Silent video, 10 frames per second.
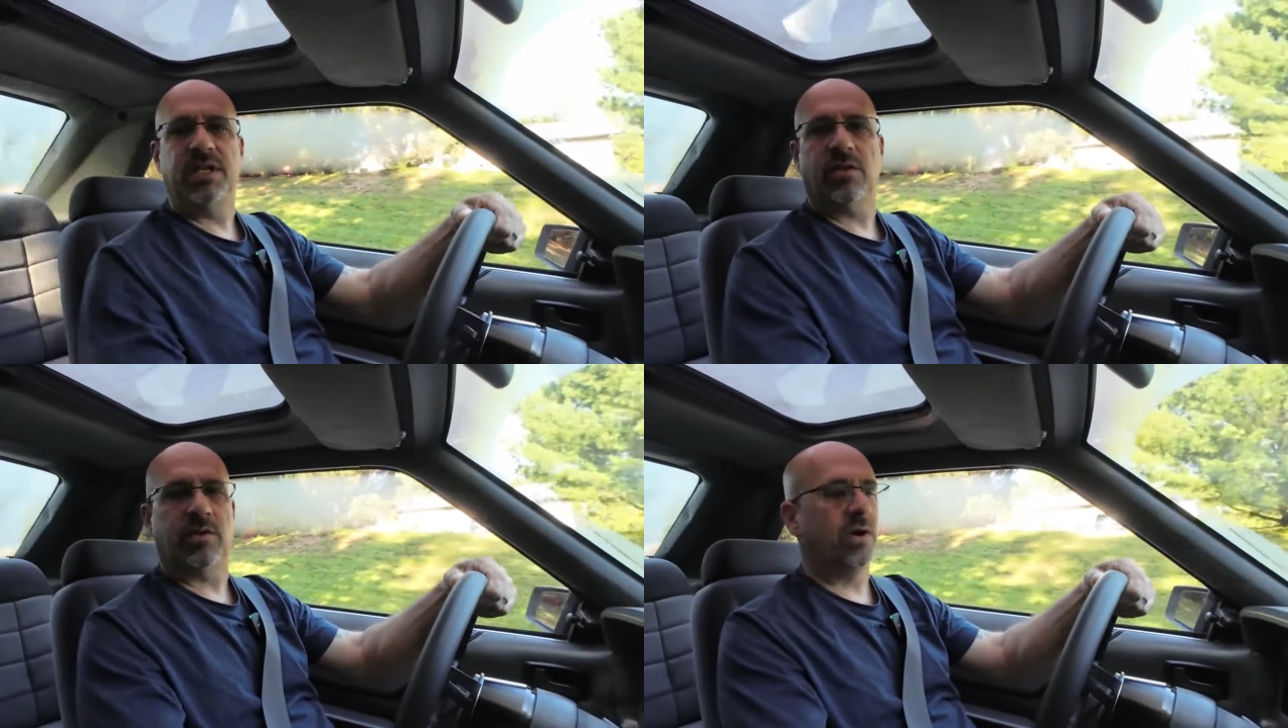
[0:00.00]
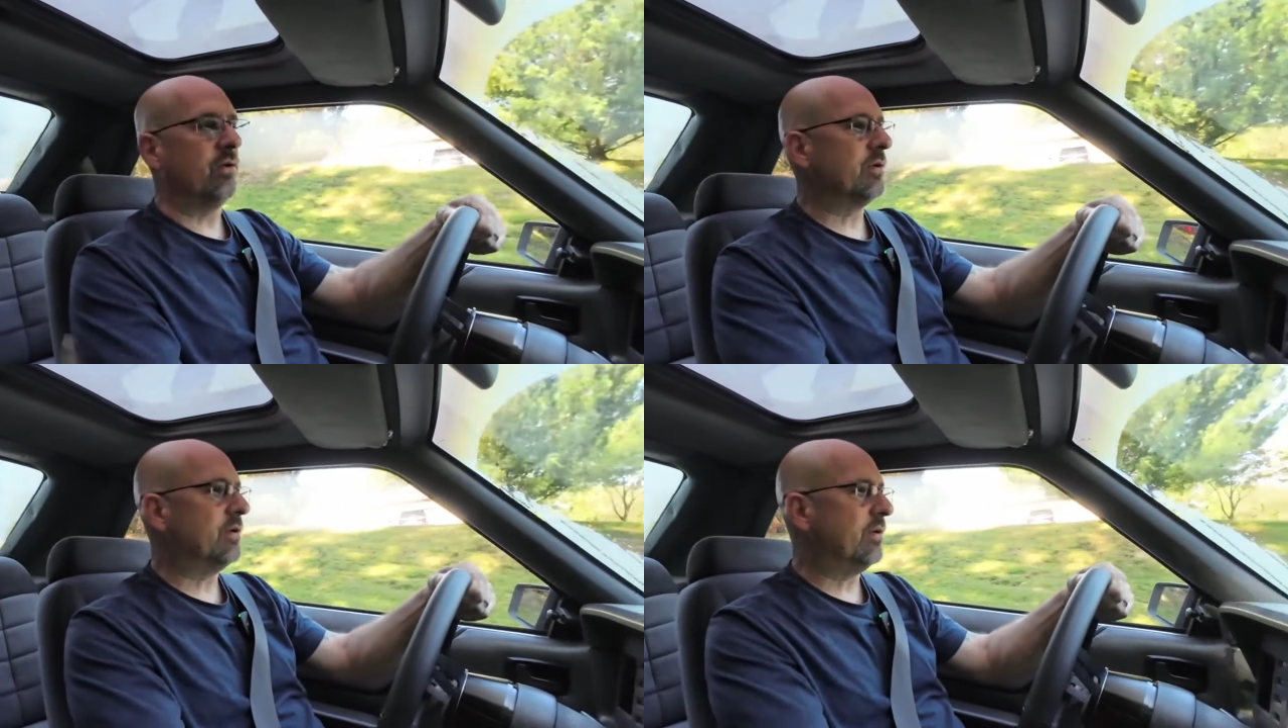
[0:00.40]

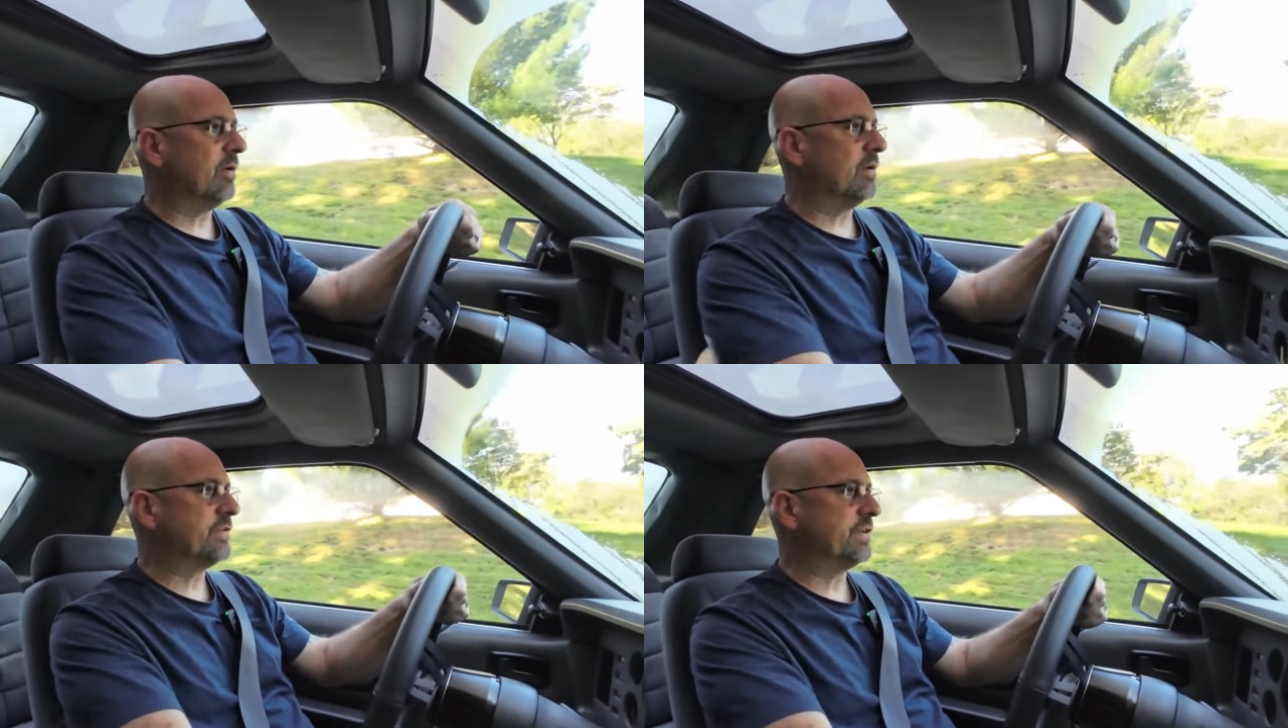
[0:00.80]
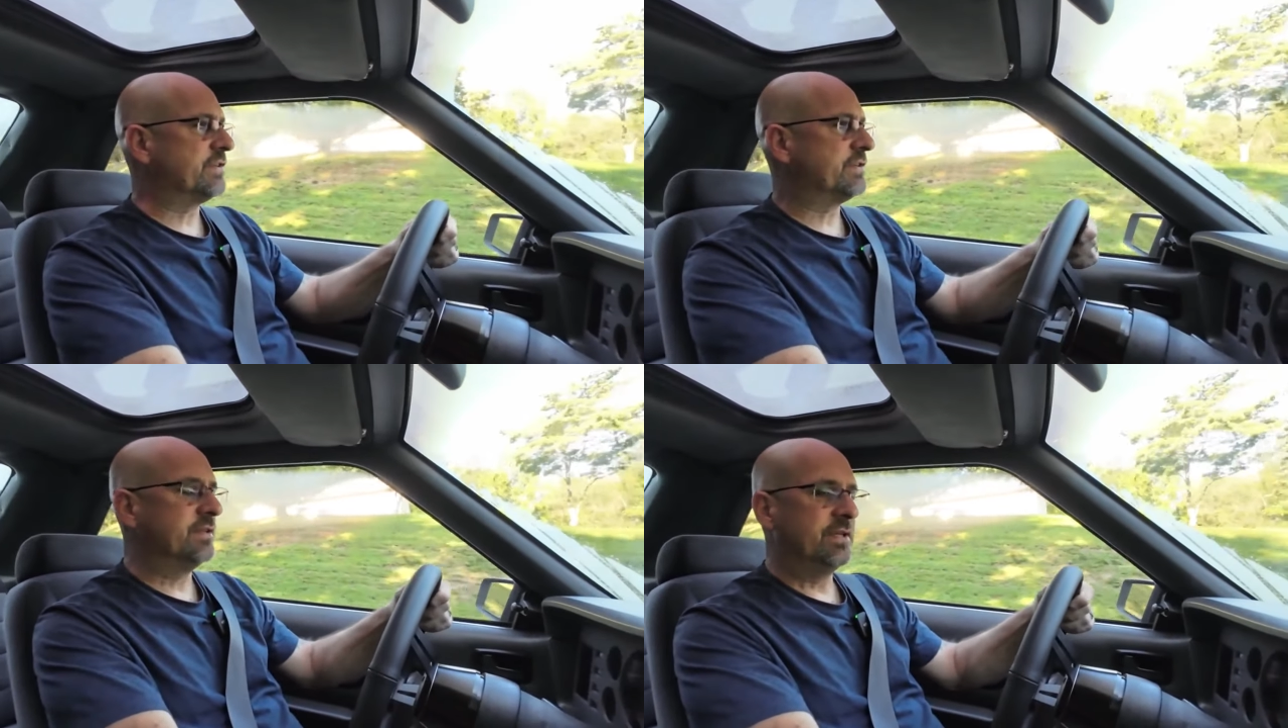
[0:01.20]
dealer-owned cars.
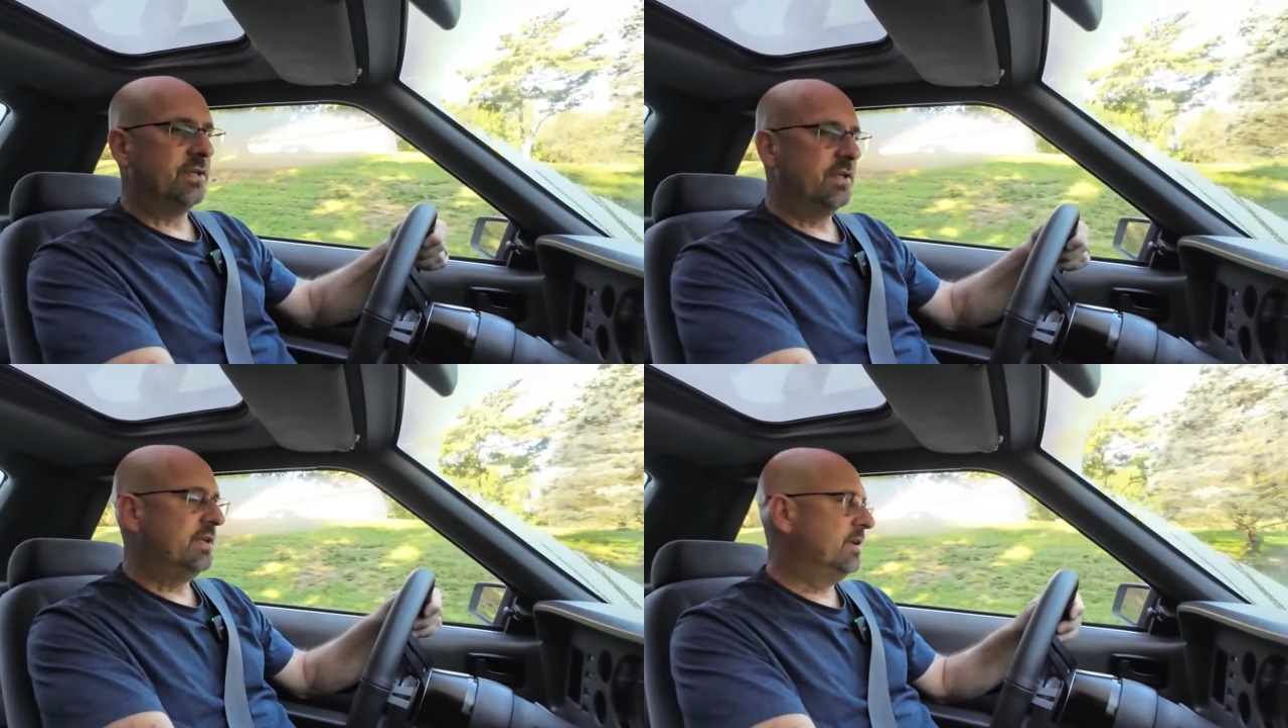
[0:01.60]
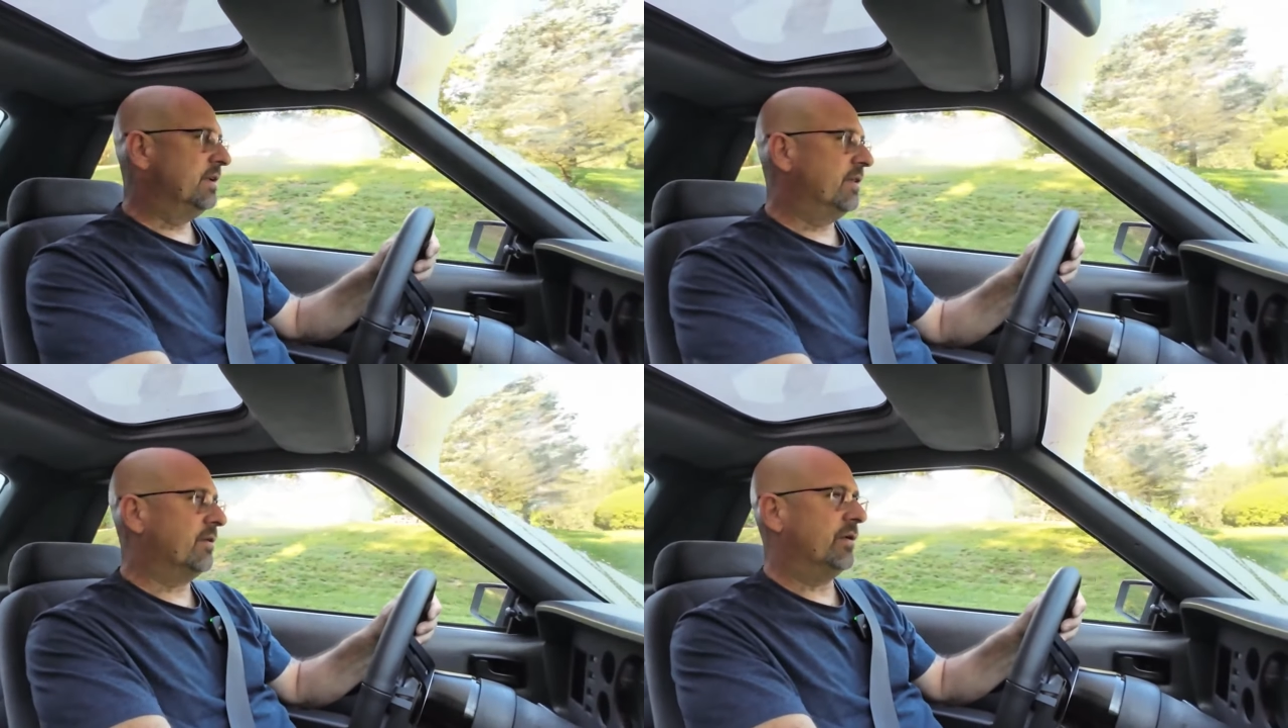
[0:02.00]

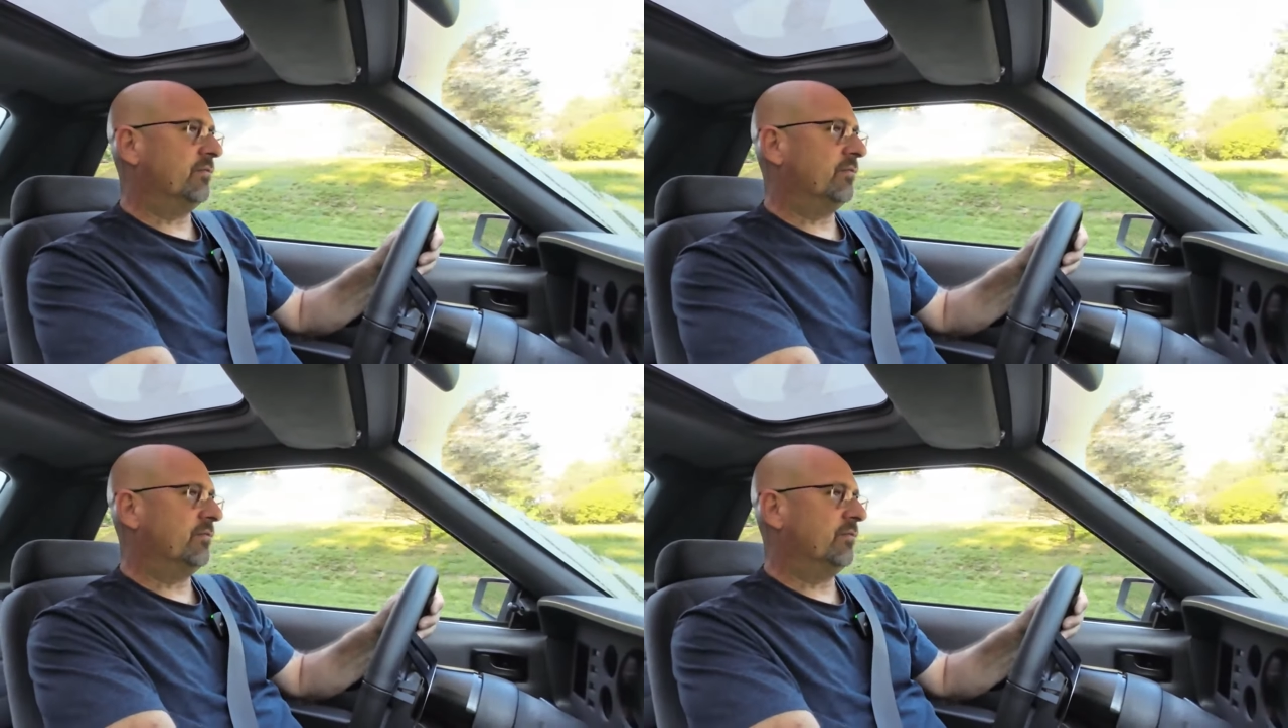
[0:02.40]
They're